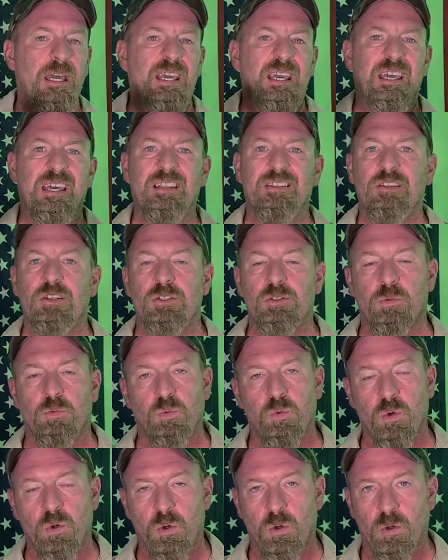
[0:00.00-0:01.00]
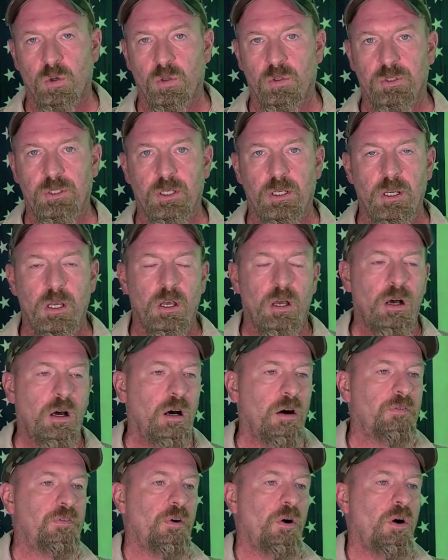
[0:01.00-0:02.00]
in this world,
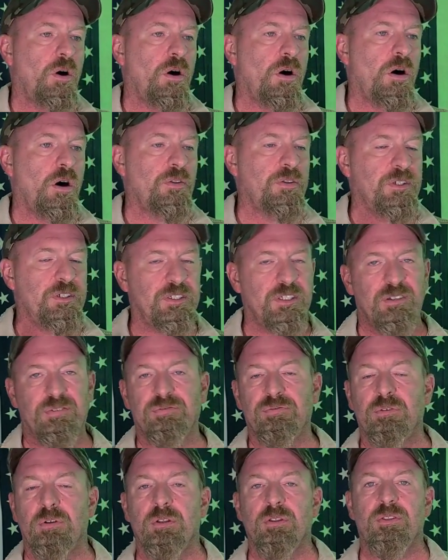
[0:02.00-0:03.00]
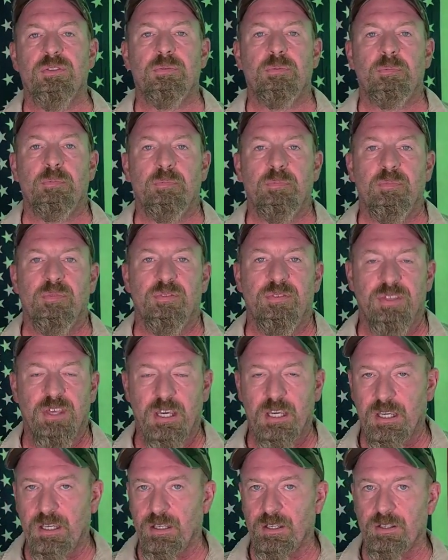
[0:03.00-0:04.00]
of all the different
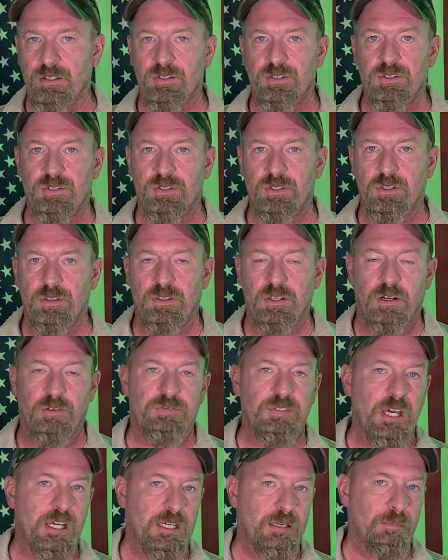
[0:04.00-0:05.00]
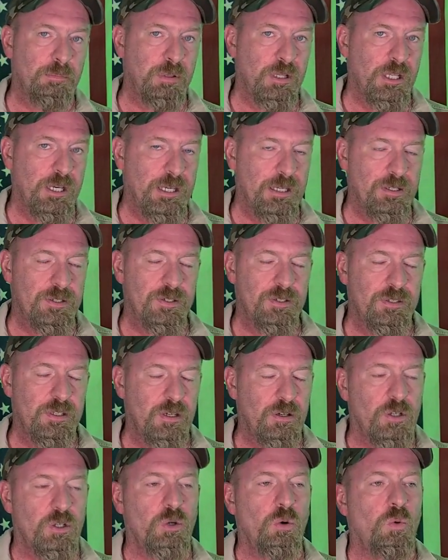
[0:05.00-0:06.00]
things that have taken place that
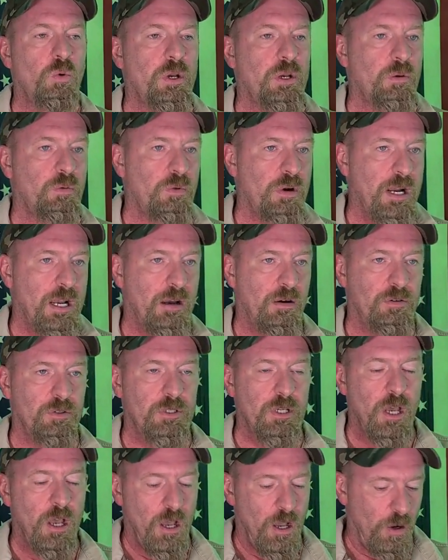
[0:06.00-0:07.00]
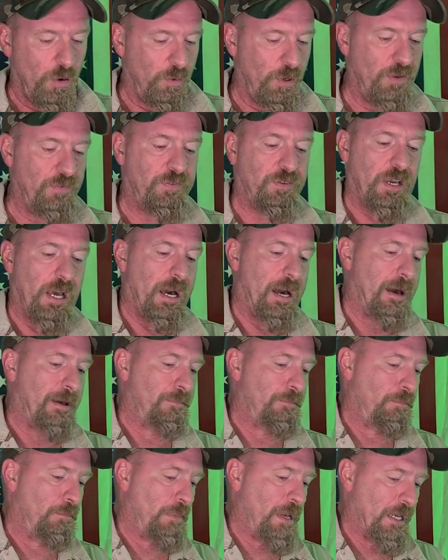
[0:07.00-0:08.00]
are going around, we've
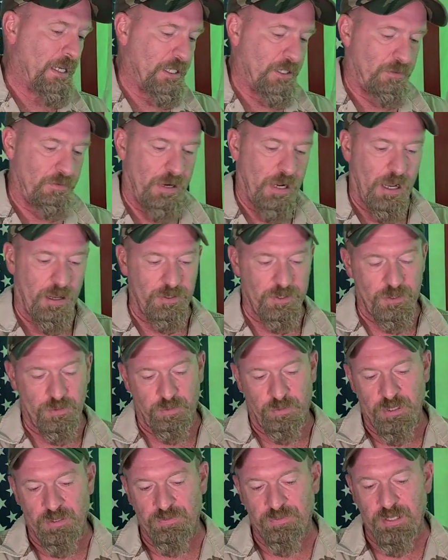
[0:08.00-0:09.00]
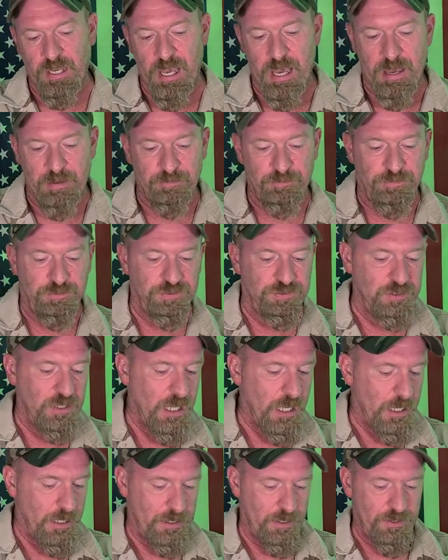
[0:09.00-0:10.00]
got mega droughts, we've had
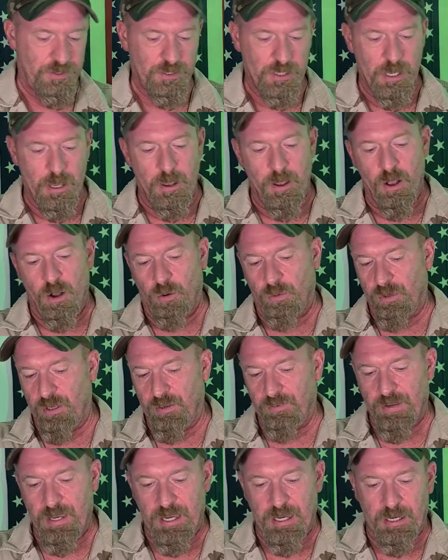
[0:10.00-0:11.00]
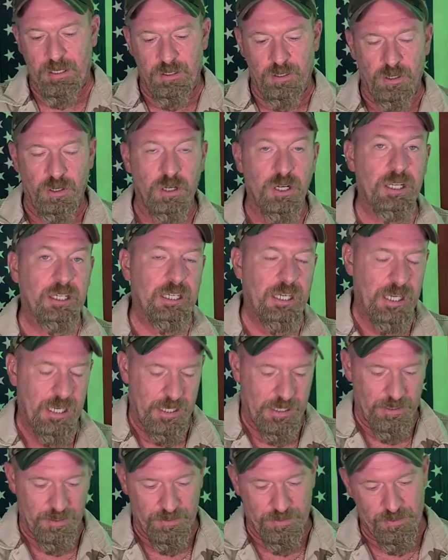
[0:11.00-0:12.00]
floods, we've had
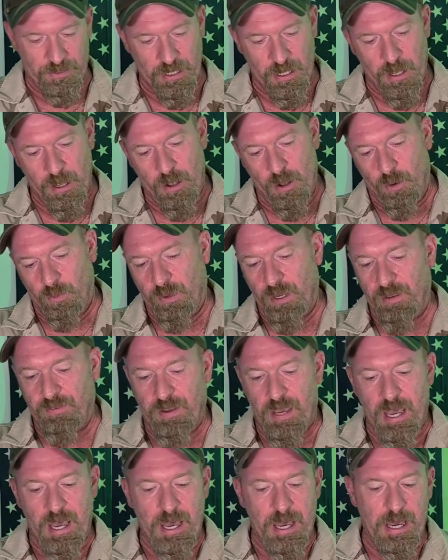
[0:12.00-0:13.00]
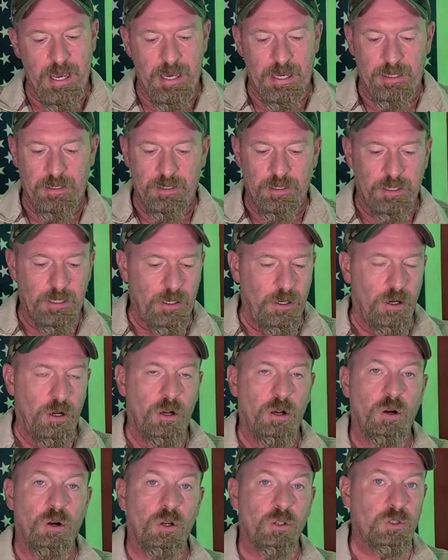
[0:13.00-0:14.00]
hurricanes, we've had
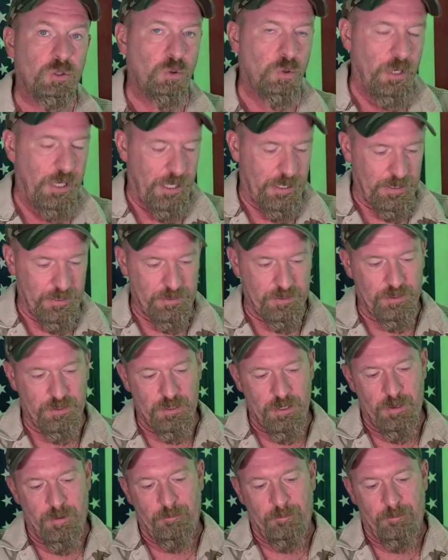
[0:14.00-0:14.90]
earthquakes,